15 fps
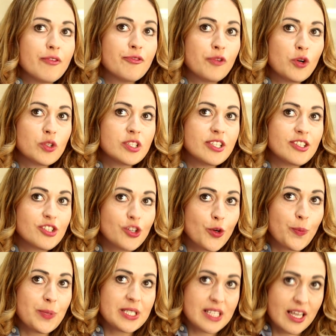
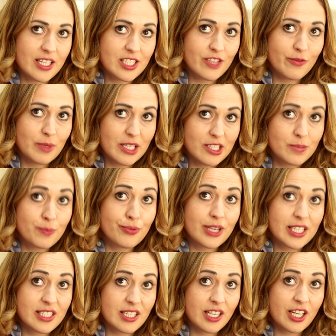42% of me is
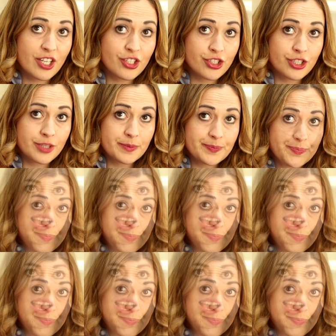British.